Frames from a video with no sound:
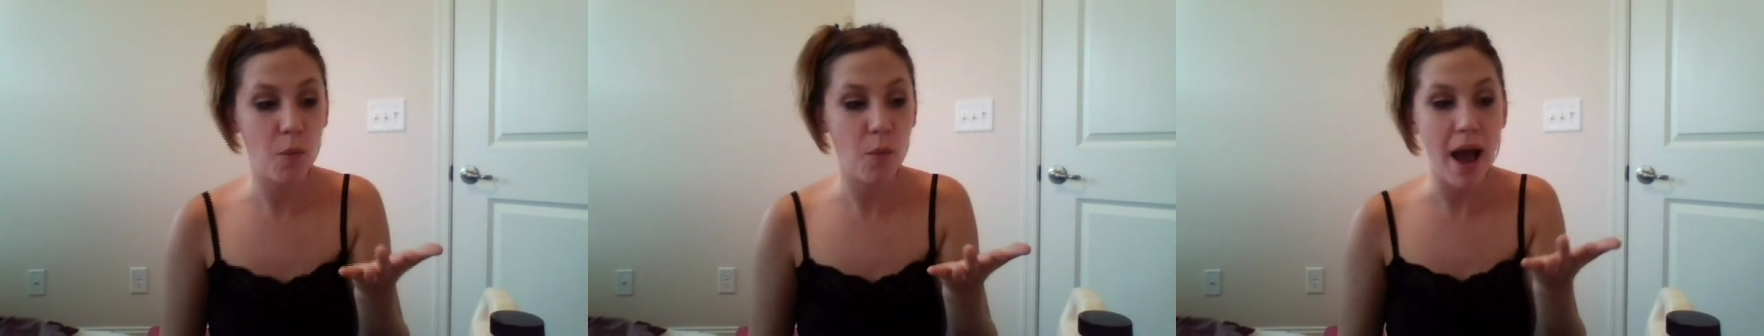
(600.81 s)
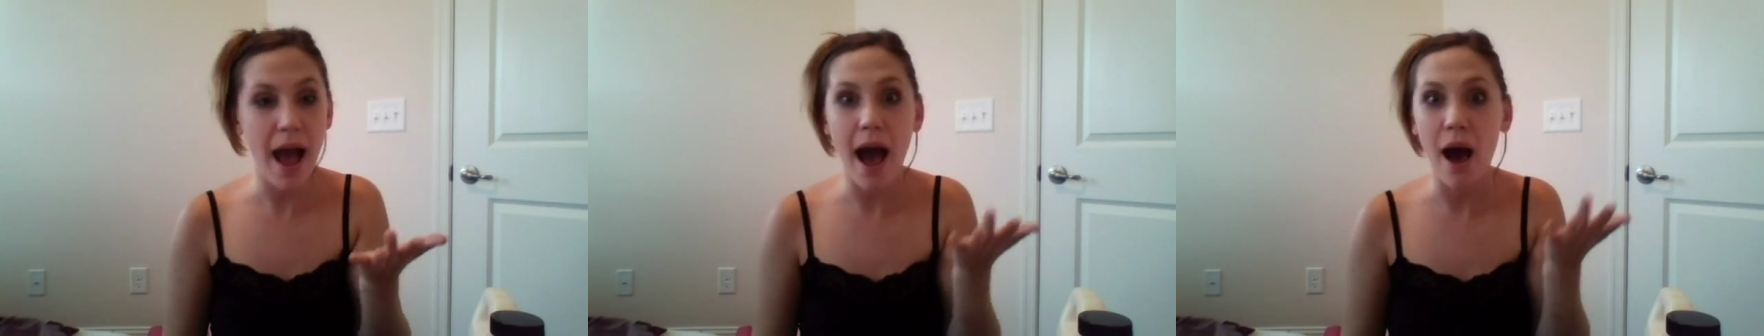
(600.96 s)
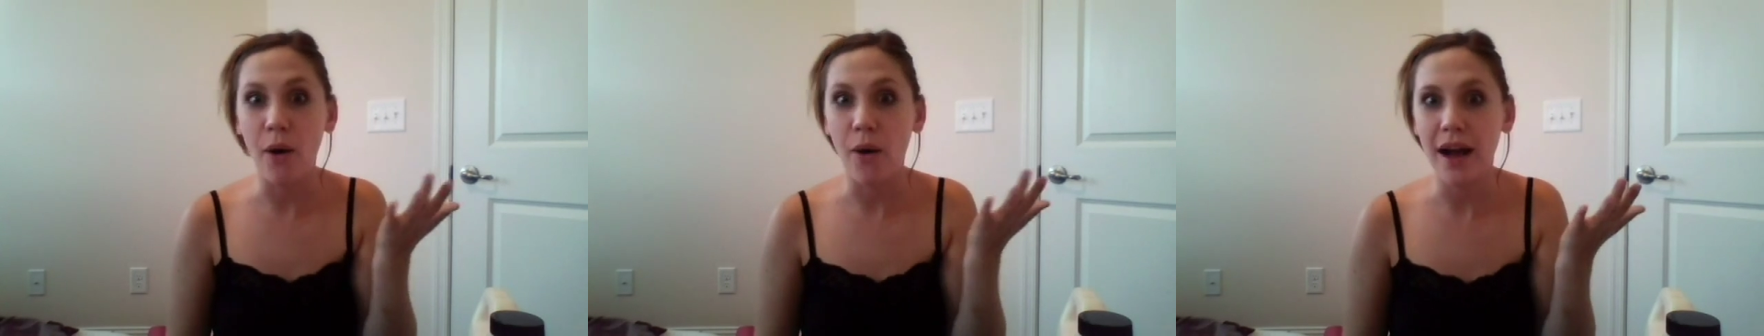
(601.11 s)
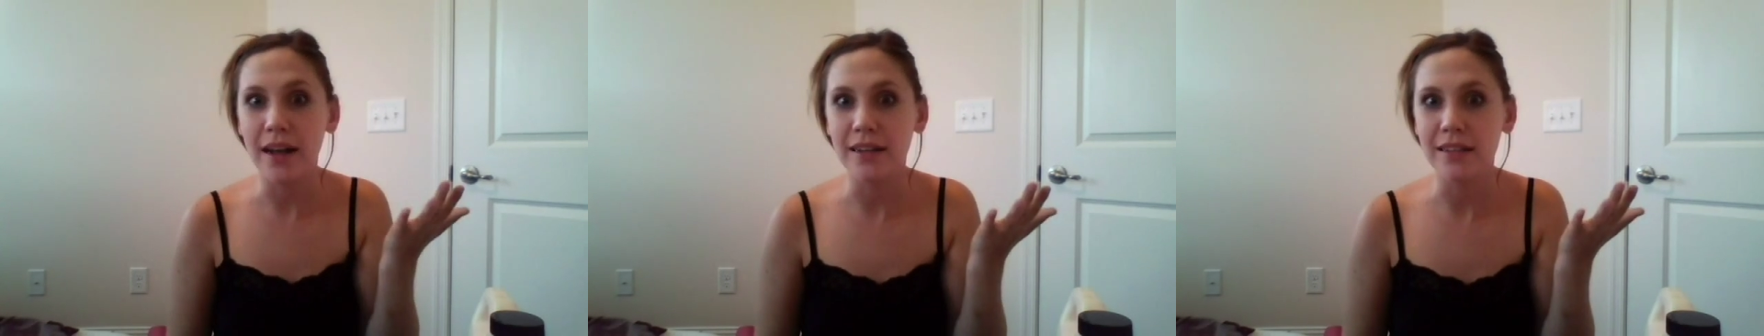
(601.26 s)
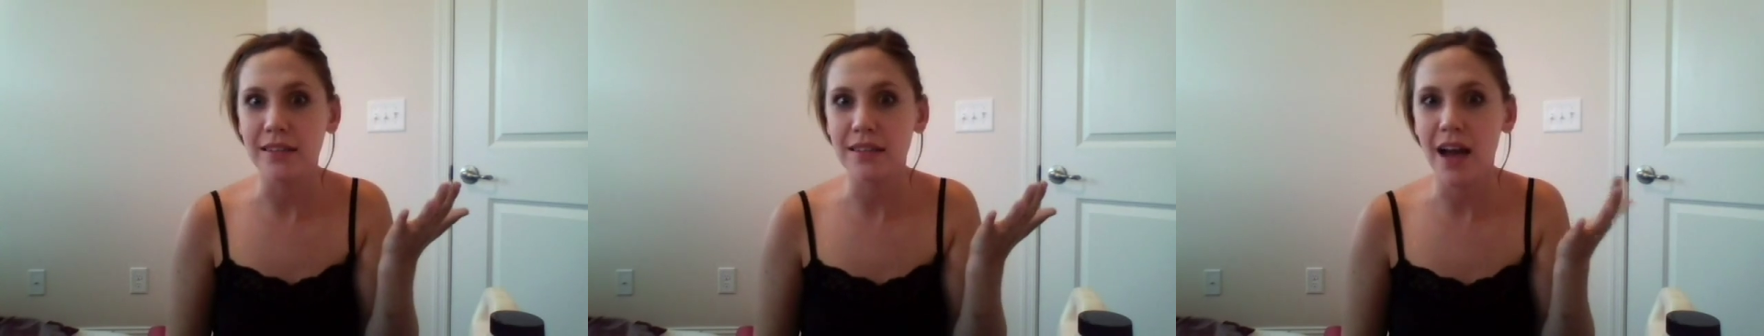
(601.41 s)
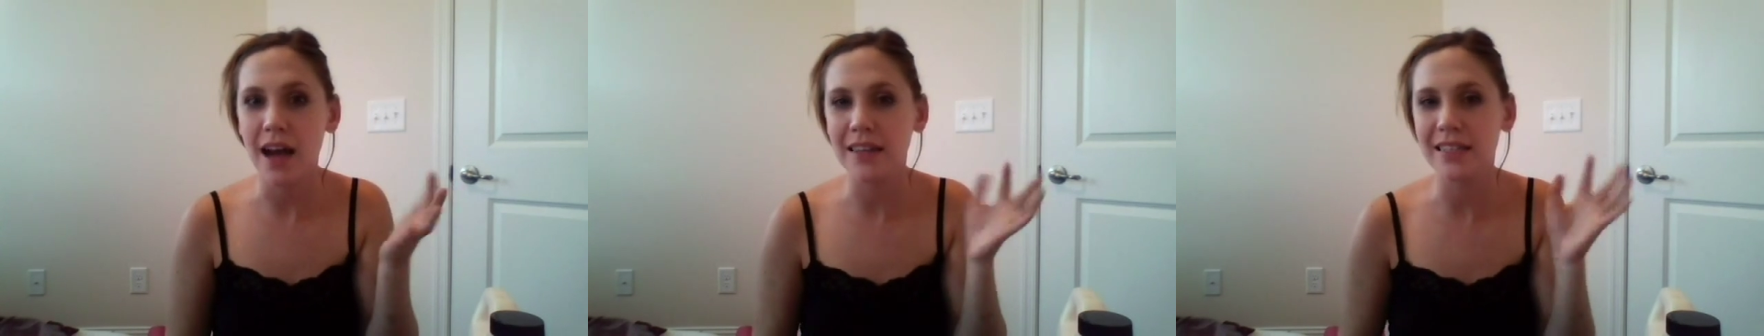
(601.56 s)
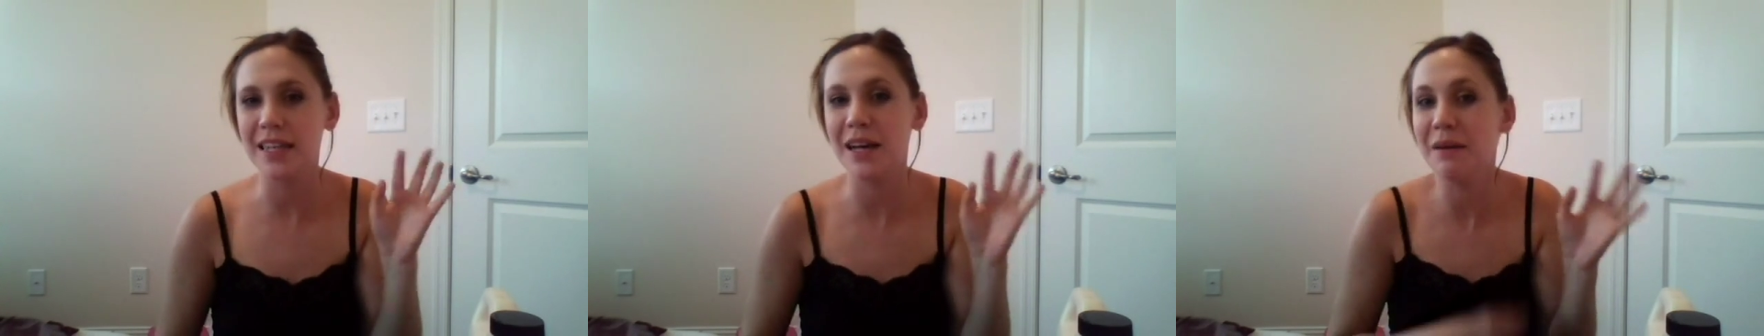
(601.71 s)
Wow, I just
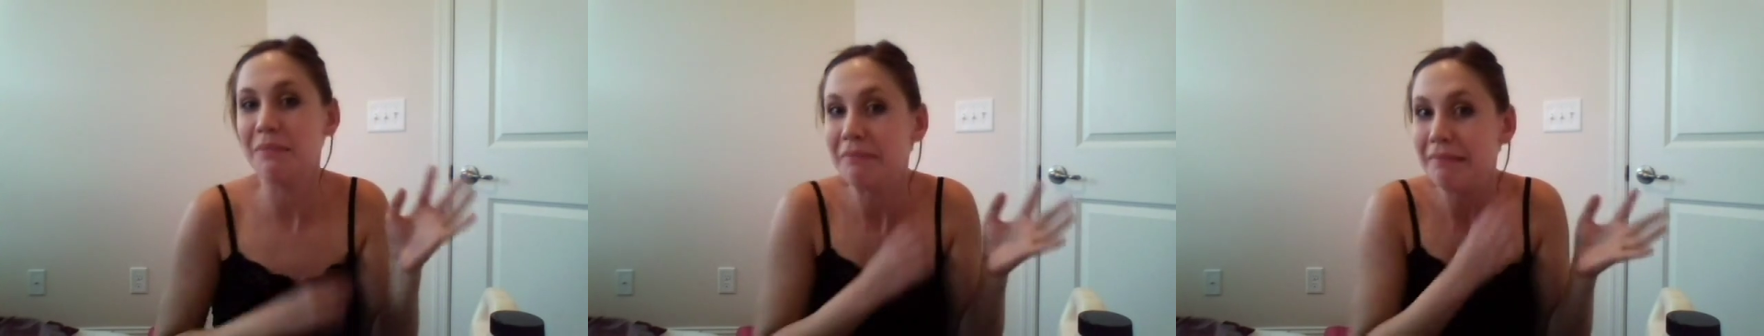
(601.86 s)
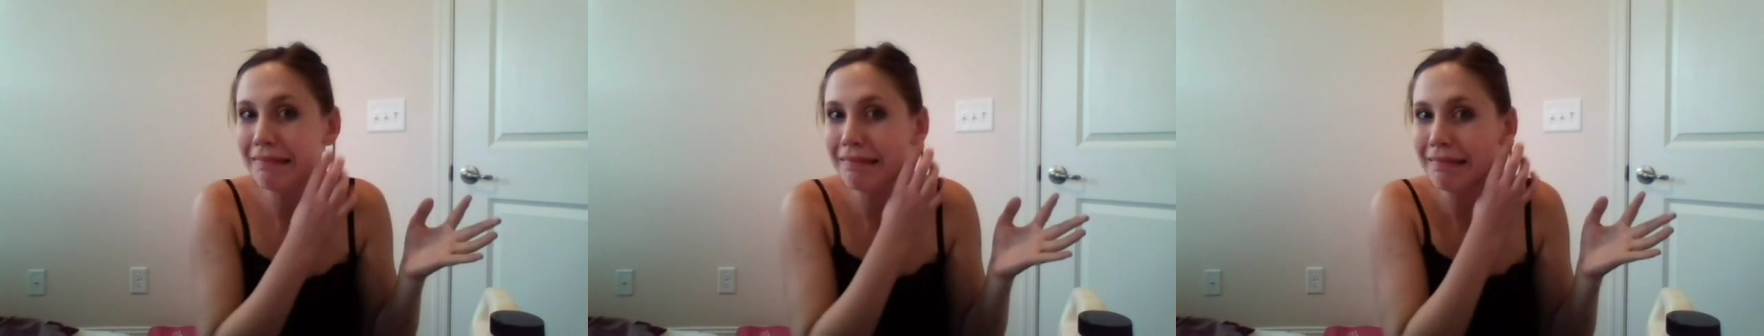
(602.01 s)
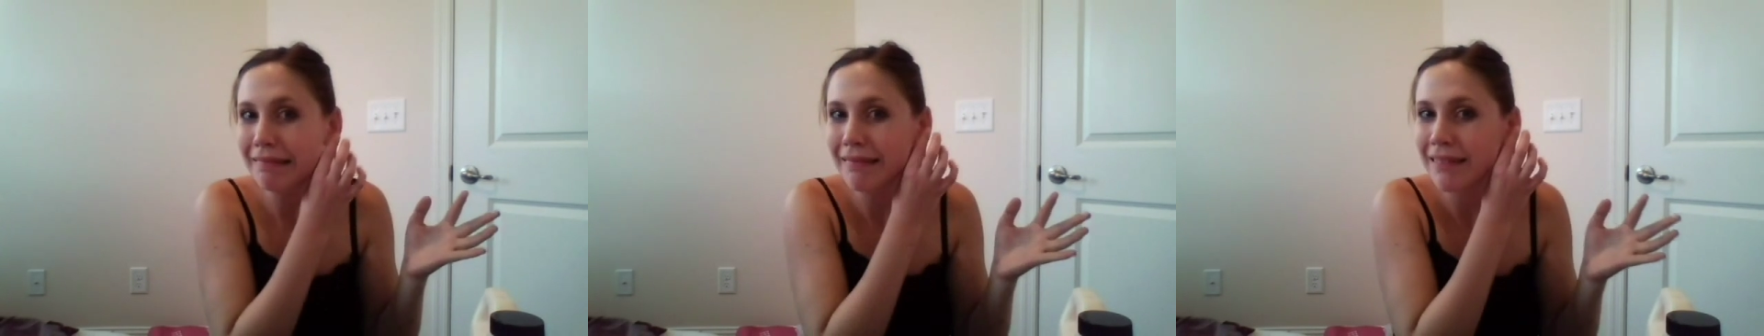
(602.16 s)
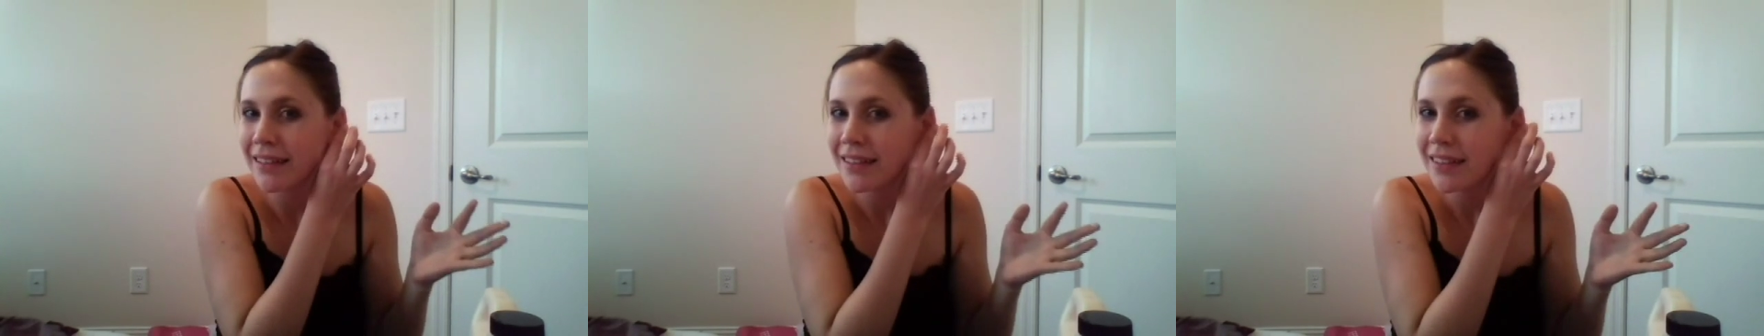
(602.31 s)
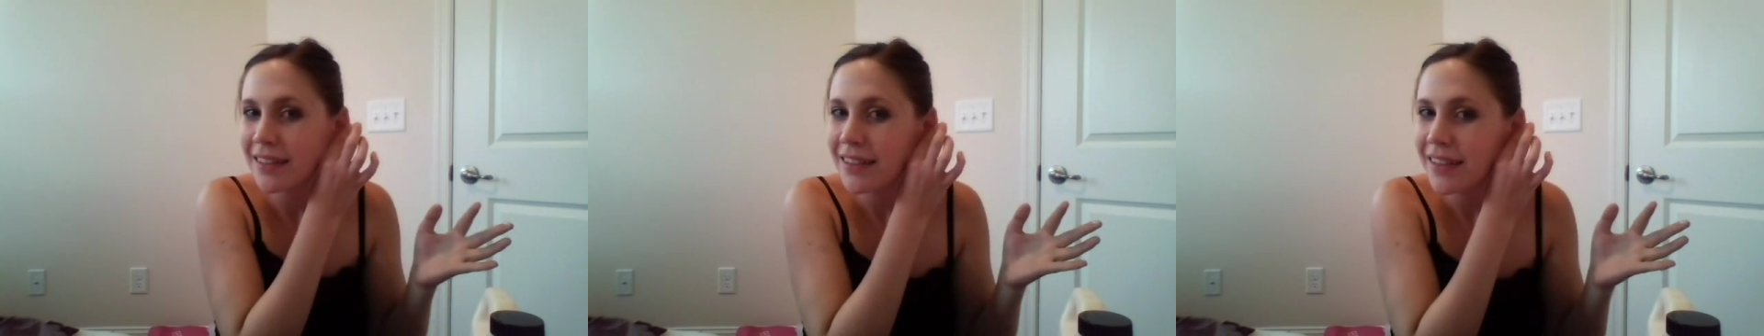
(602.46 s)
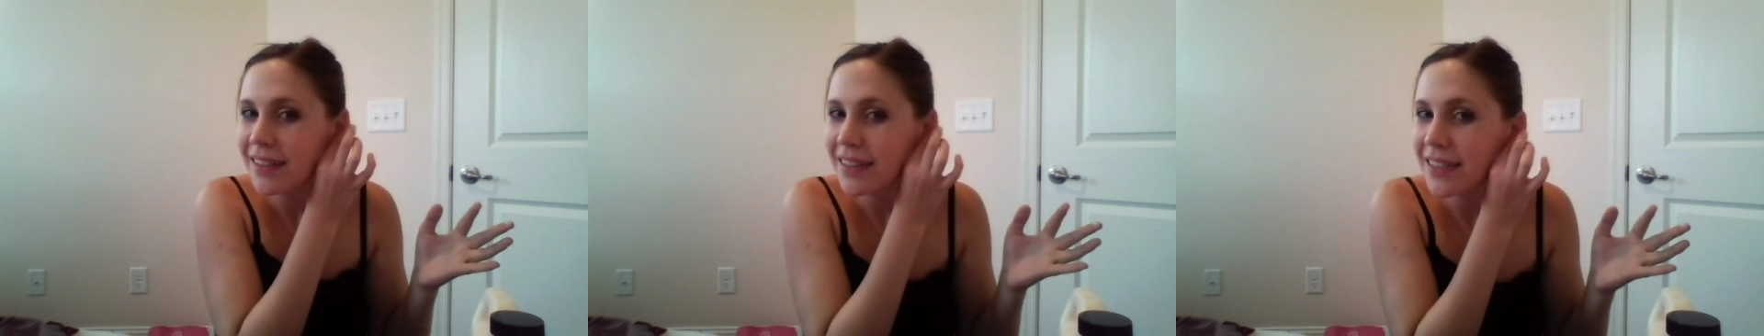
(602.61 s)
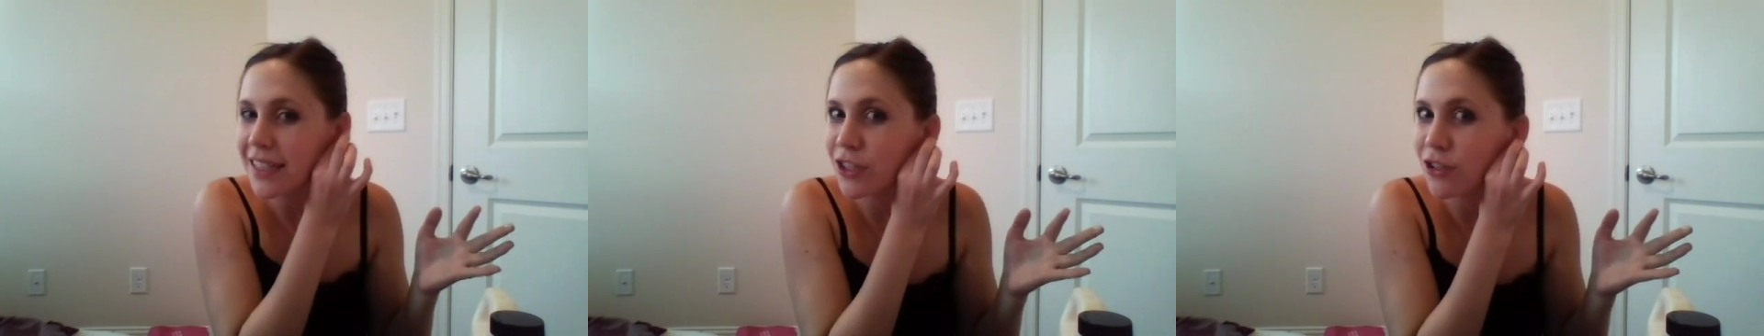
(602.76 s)
got some. Oh,
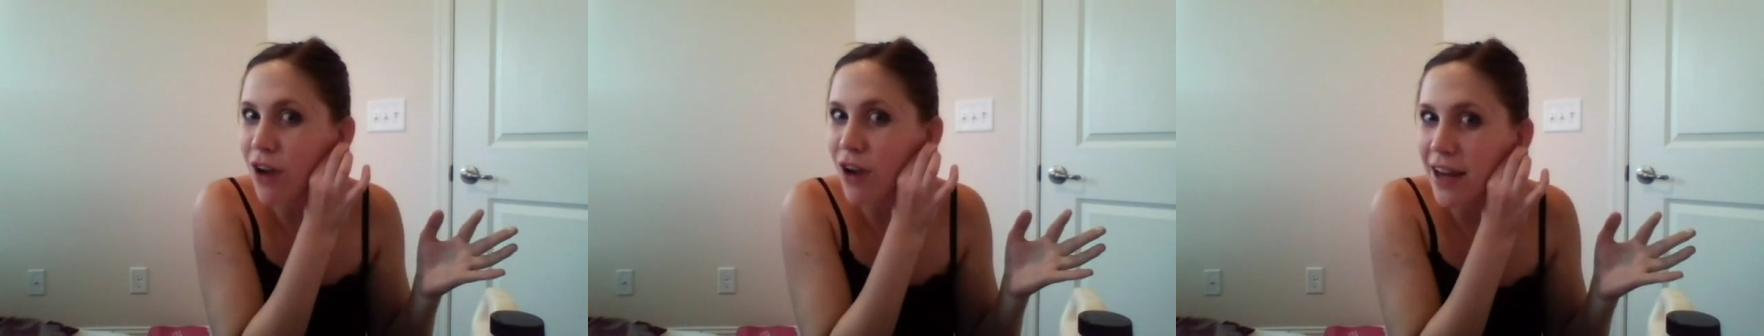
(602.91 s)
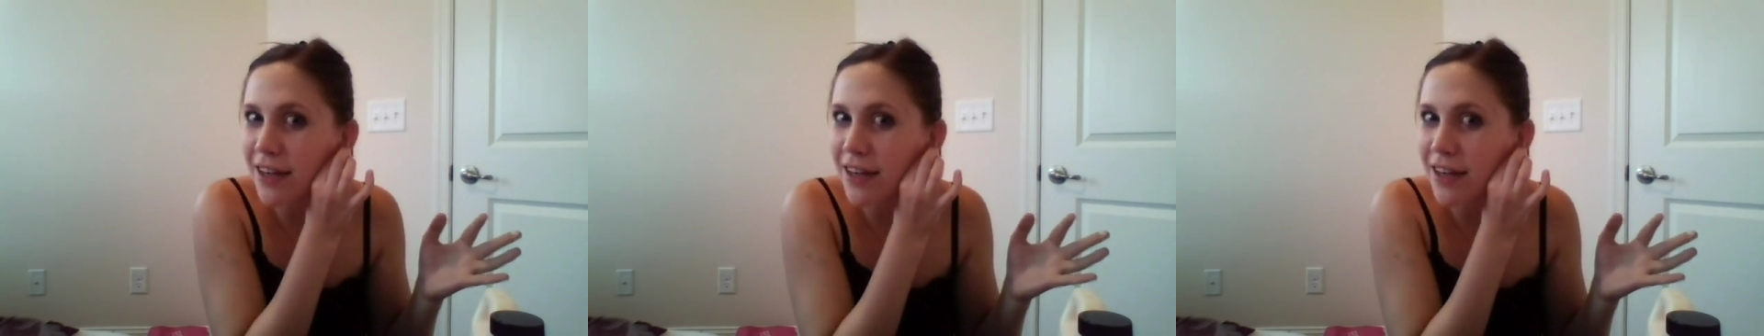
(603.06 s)
didn't dry